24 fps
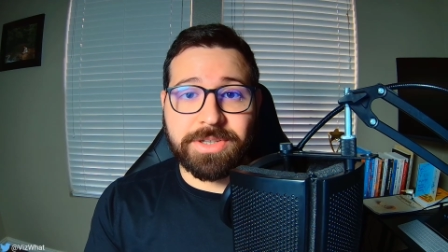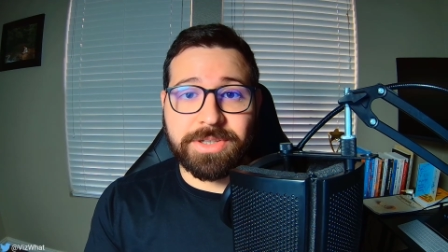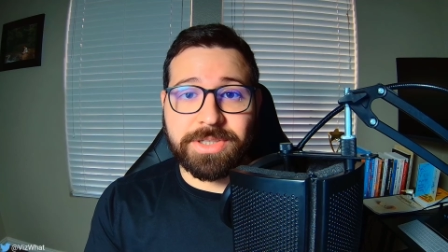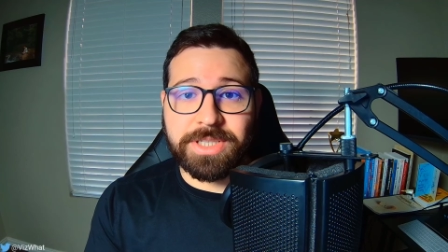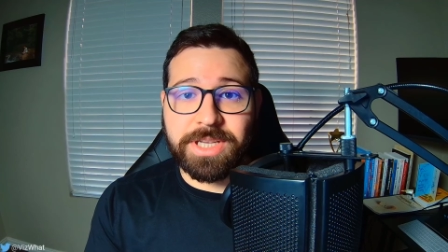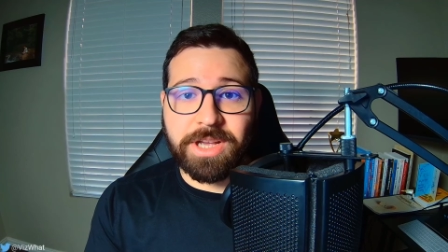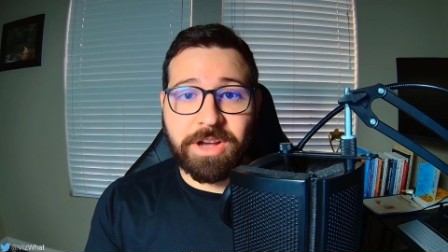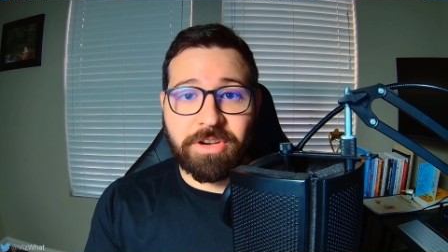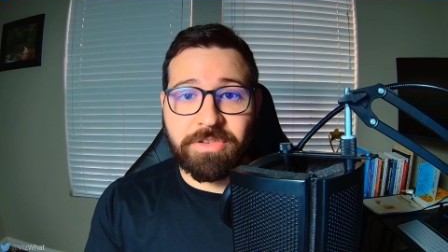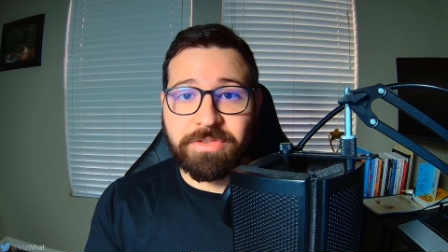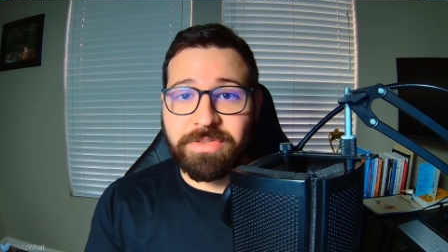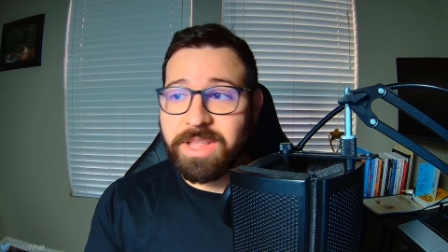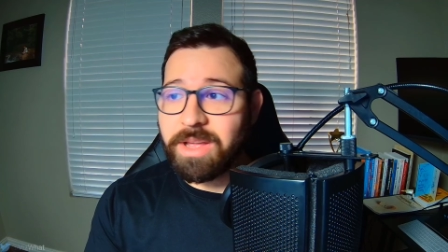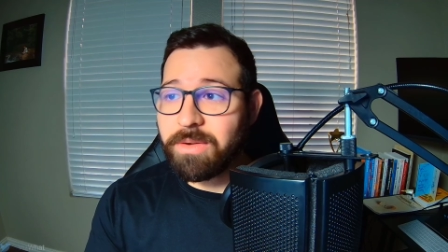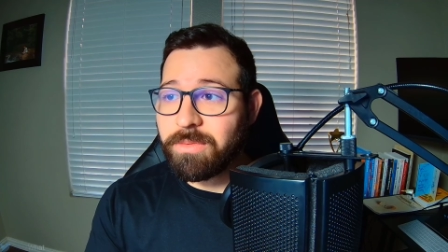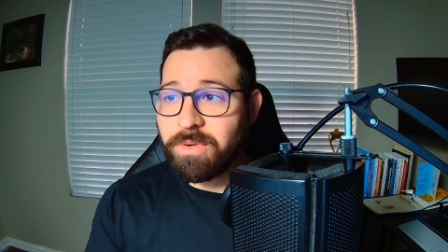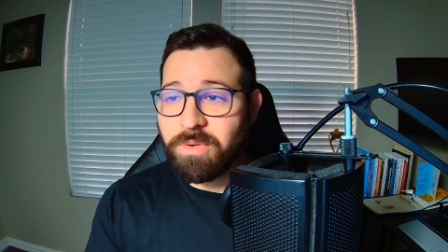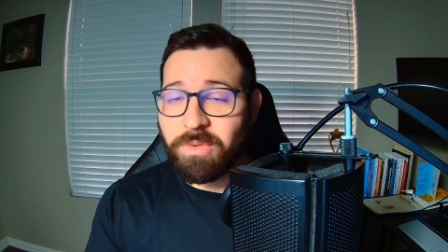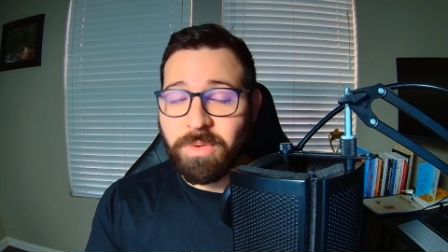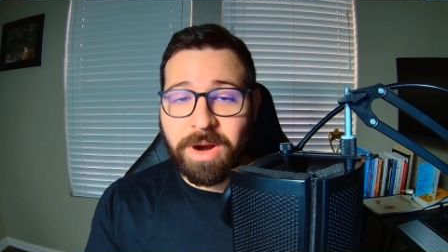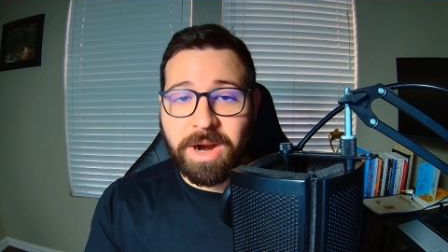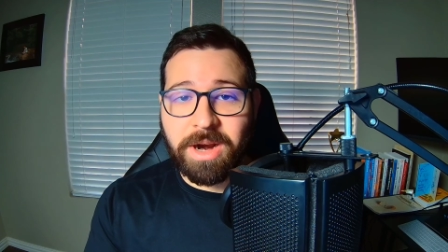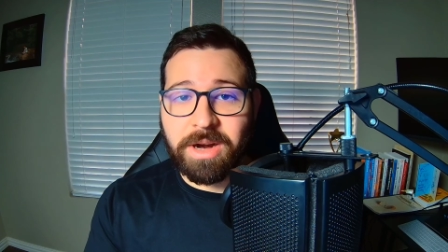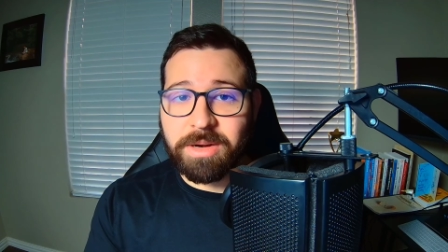yourself that
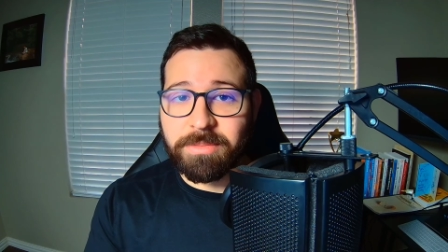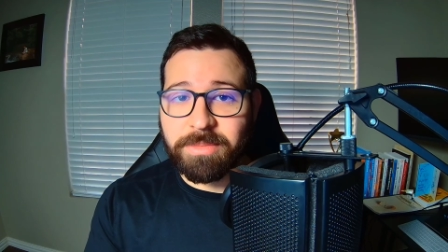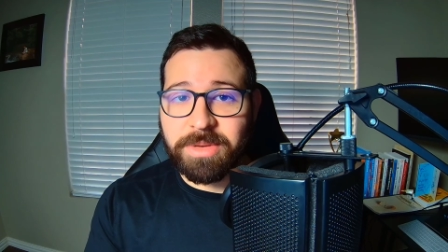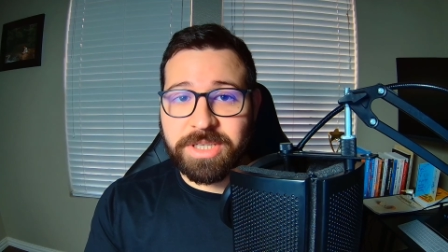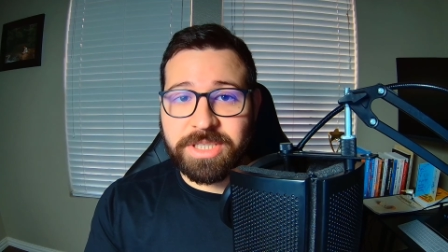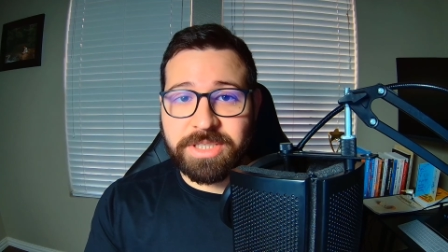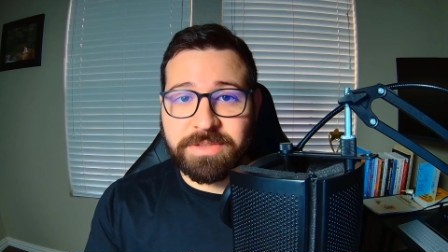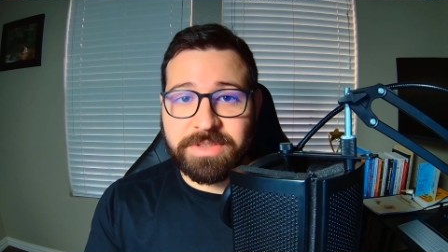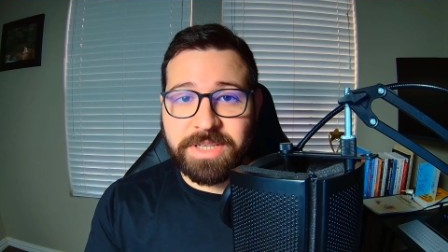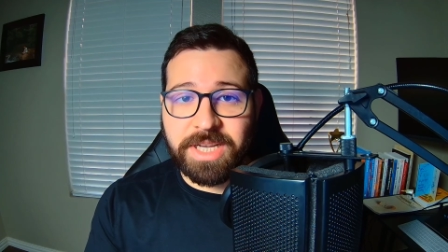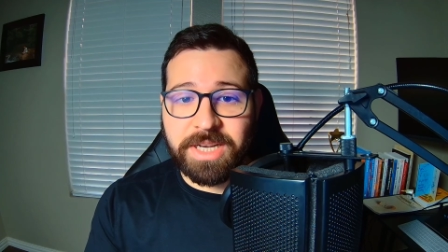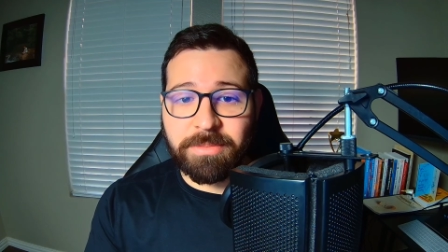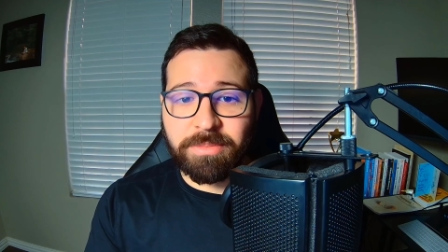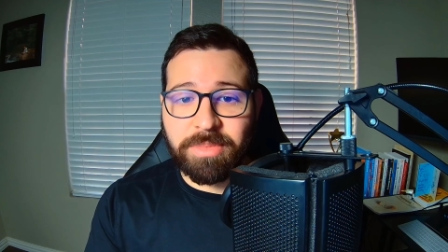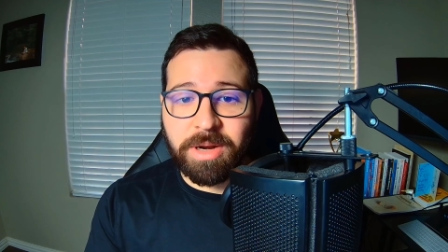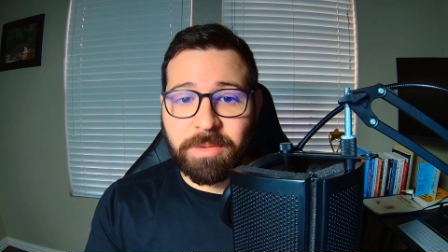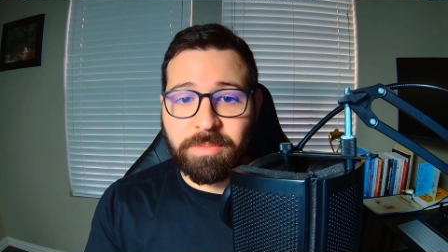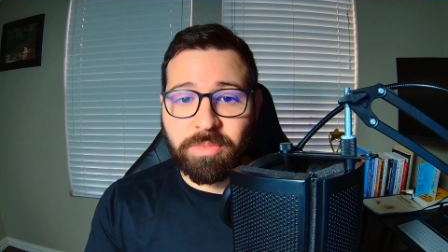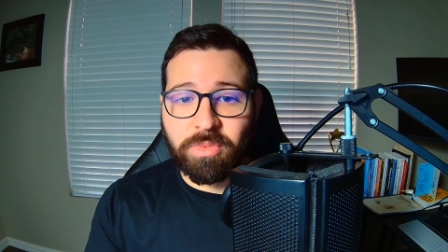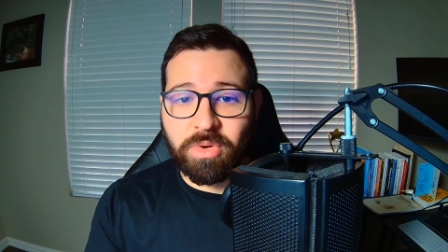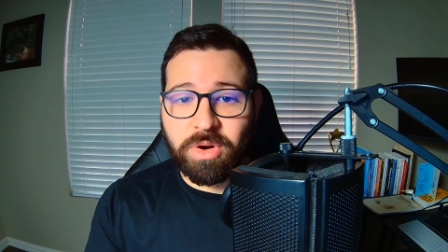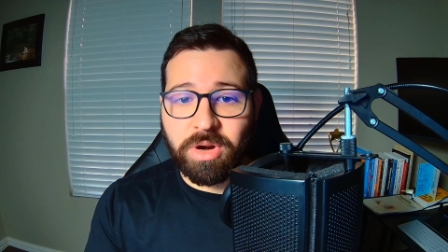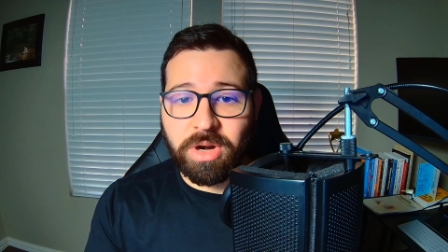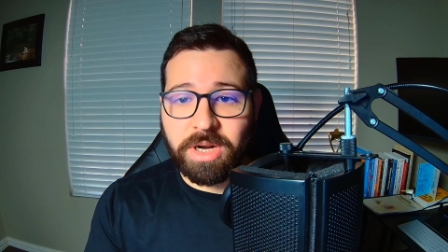required a bunch of data
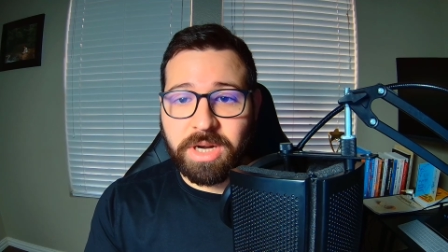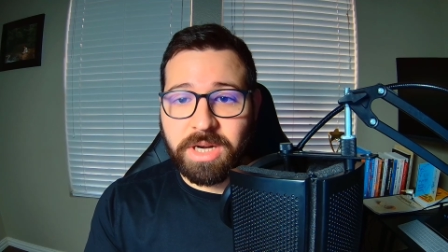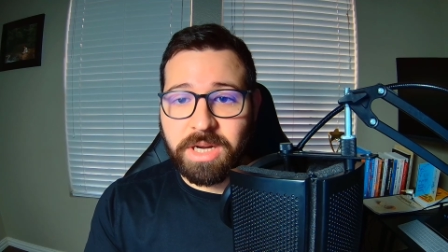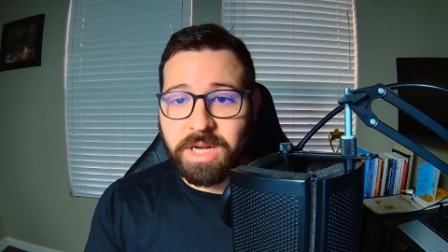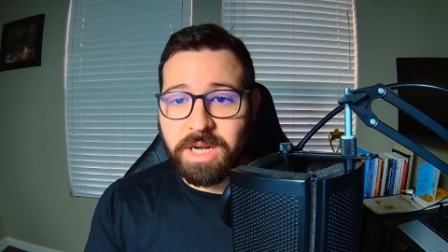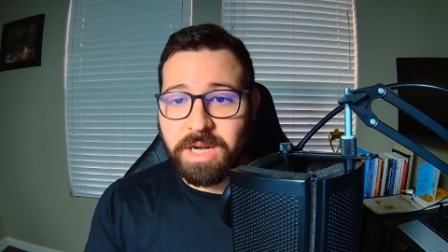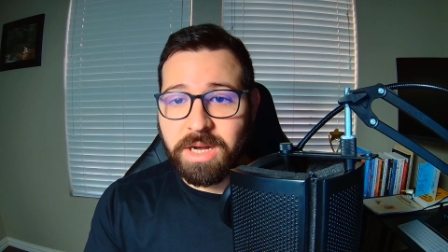prep work,